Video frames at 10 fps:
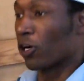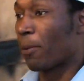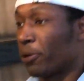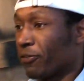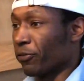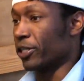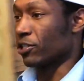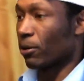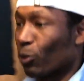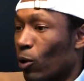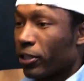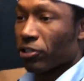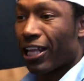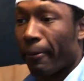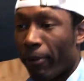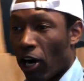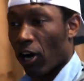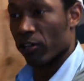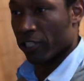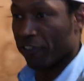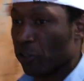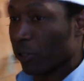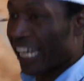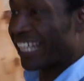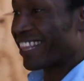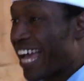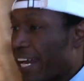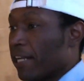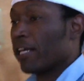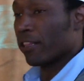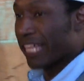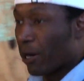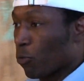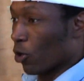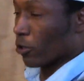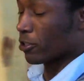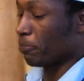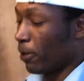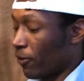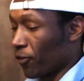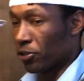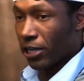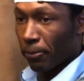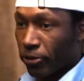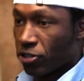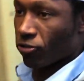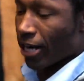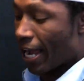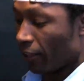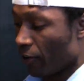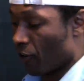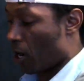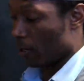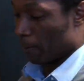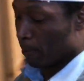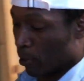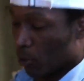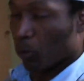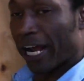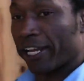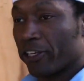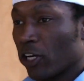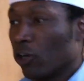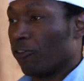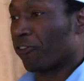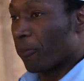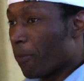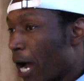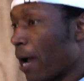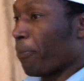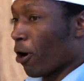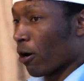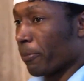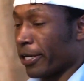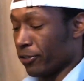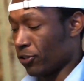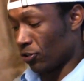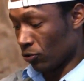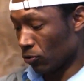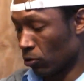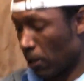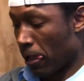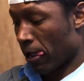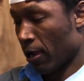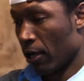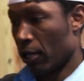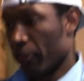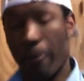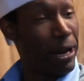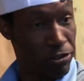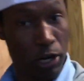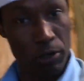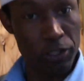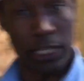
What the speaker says: for a couple of different reasons. Number one, there's a lot of bars, and if you like that, that works. But for example, the street I live on, when I go from my apartment to the metro